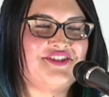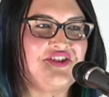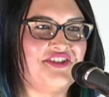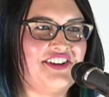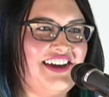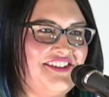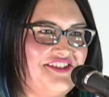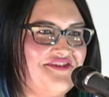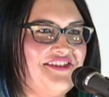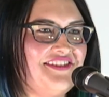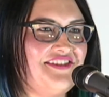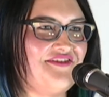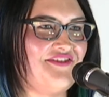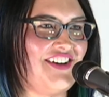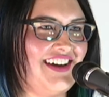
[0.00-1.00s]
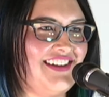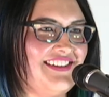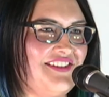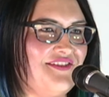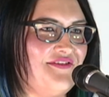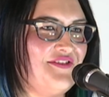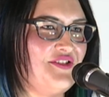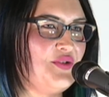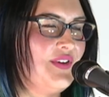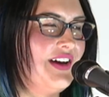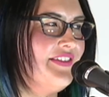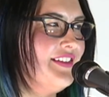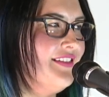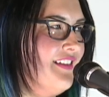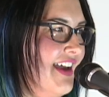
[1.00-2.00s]
Coriander is divisive. You
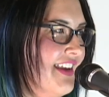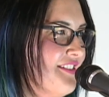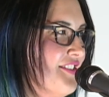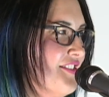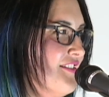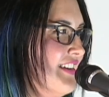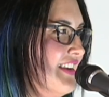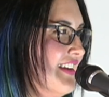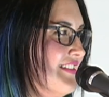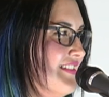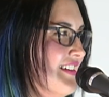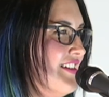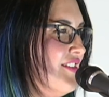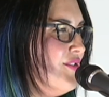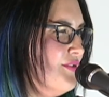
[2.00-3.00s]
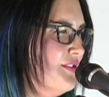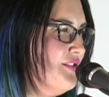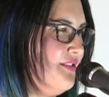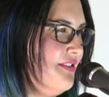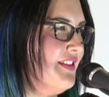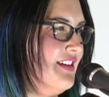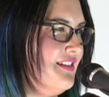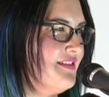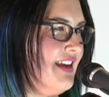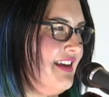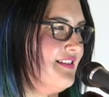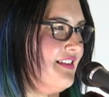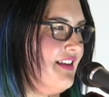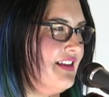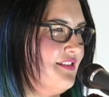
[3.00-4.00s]
either like coriander or you think it
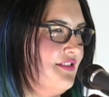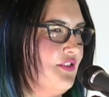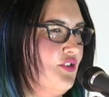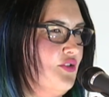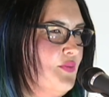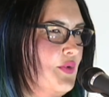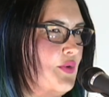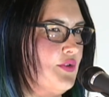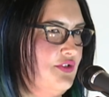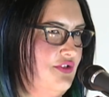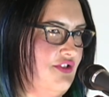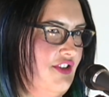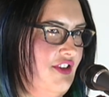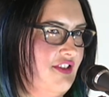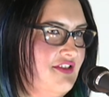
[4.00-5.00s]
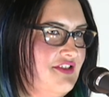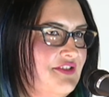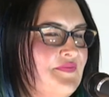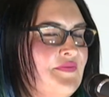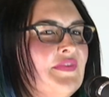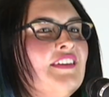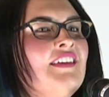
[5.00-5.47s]
tastes like soap or dirt.